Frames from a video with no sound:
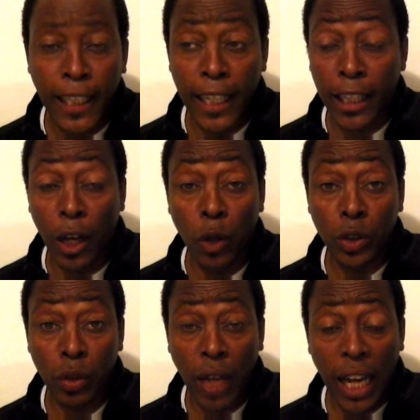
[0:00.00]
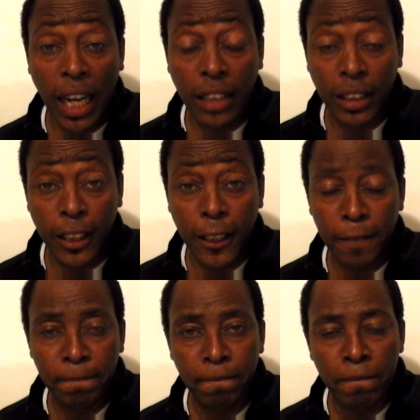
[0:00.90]
And also, like I said,
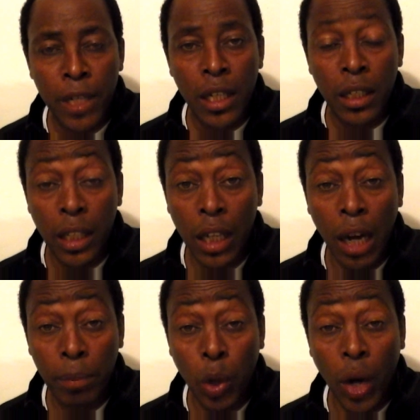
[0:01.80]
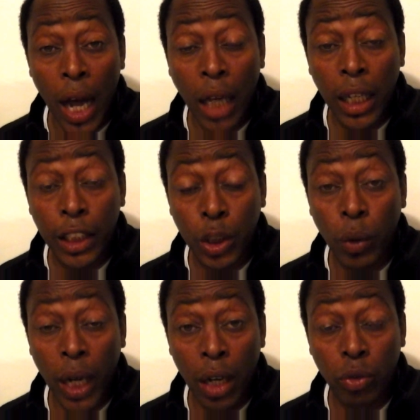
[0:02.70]
nigga, I'm gonna holler at
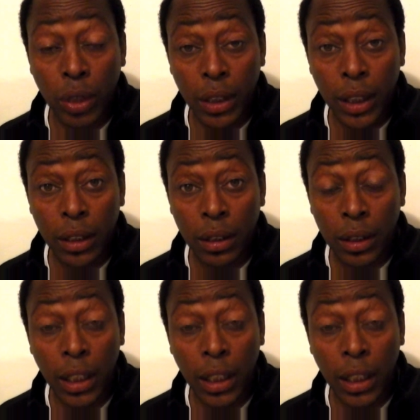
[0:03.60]
your elder, nigga.